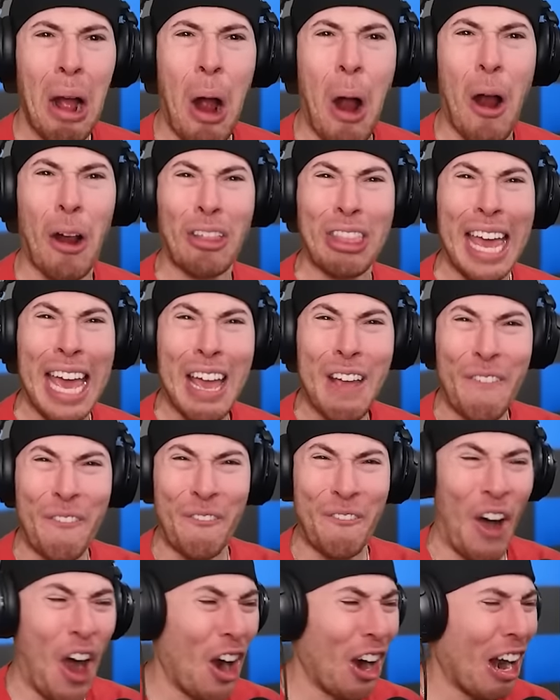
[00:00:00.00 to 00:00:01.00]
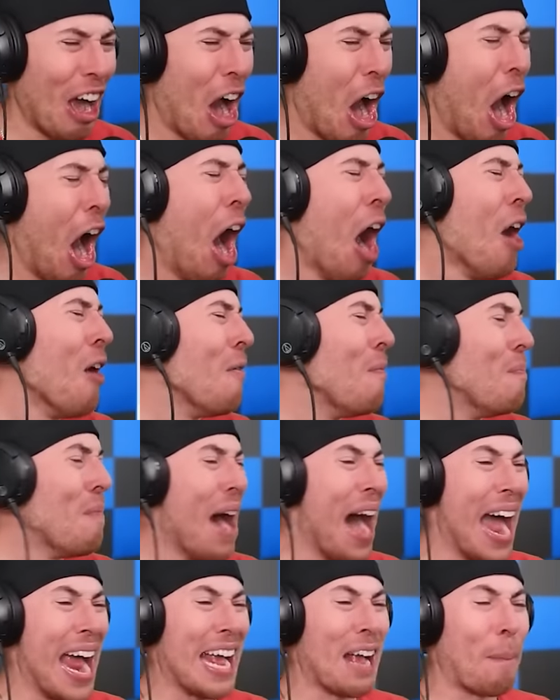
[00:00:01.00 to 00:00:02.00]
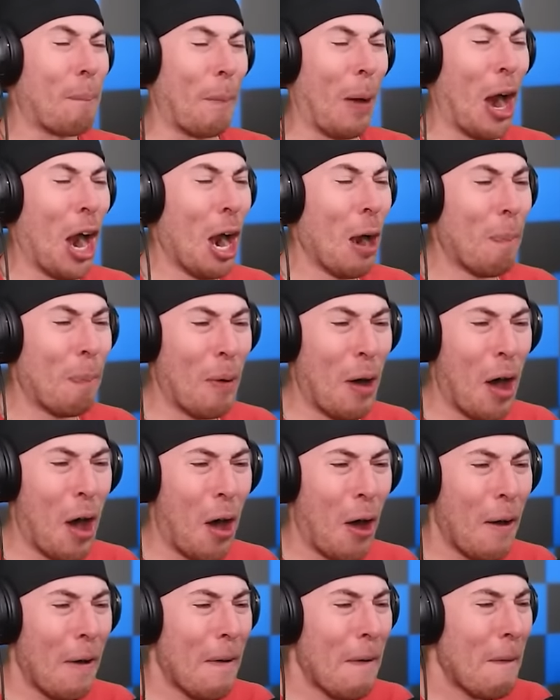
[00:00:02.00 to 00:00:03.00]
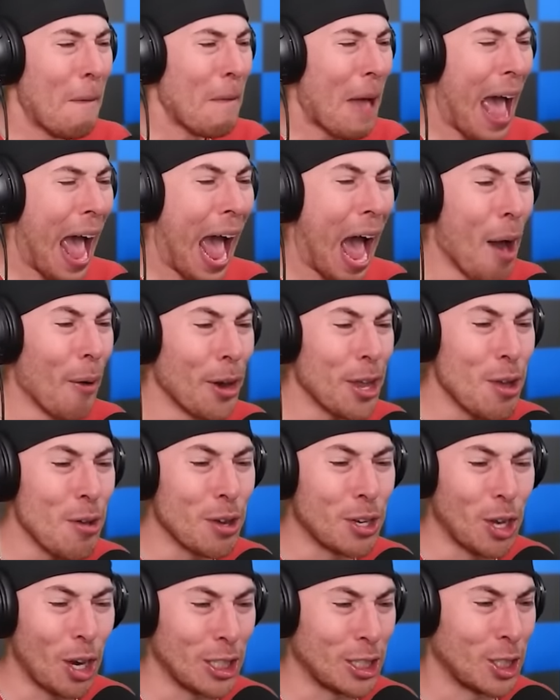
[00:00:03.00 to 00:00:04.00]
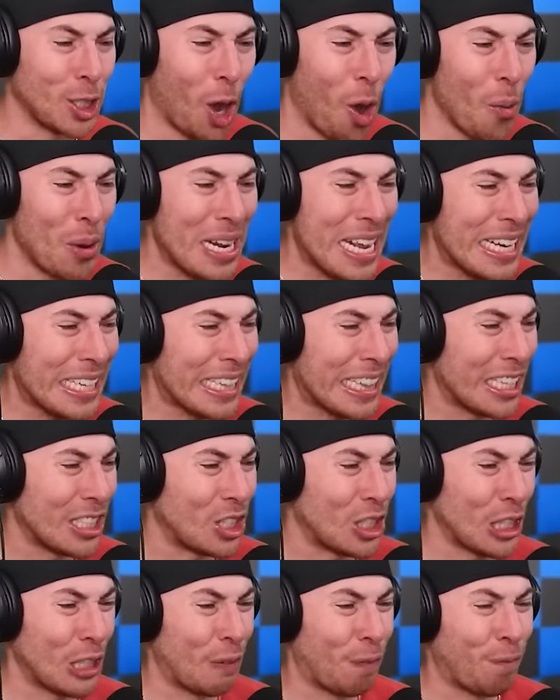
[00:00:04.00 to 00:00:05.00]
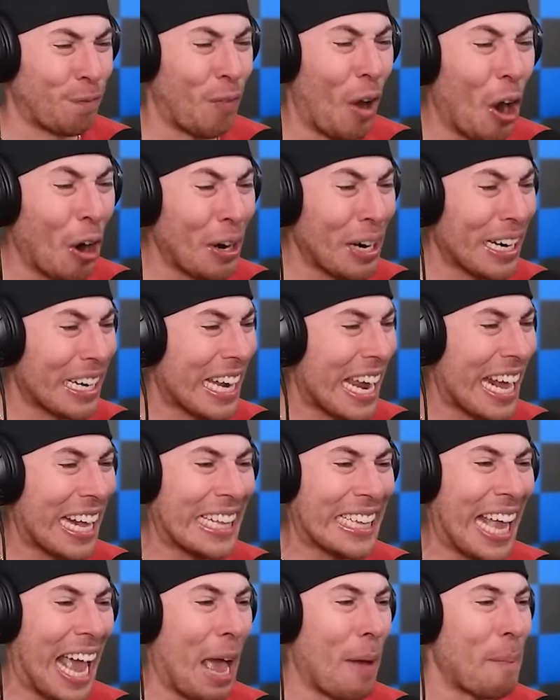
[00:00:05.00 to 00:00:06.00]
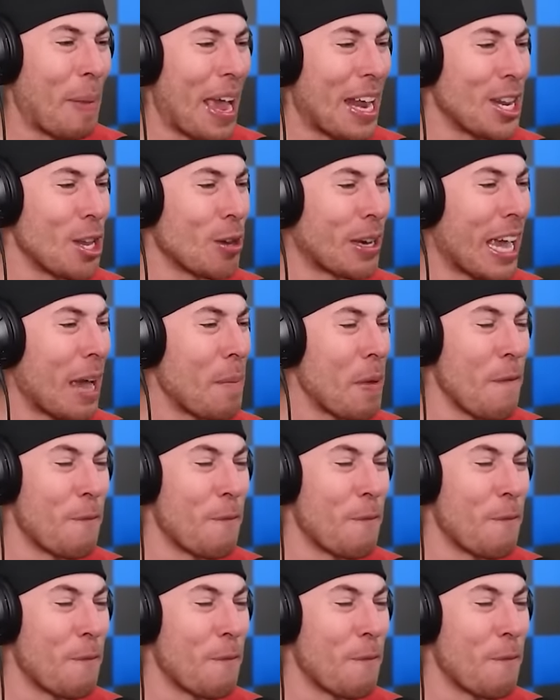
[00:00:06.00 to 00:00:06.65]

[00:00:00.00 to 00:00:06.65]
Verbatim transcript: far? Oh, my purple! How are you just going into this just farting like that, man? You can't be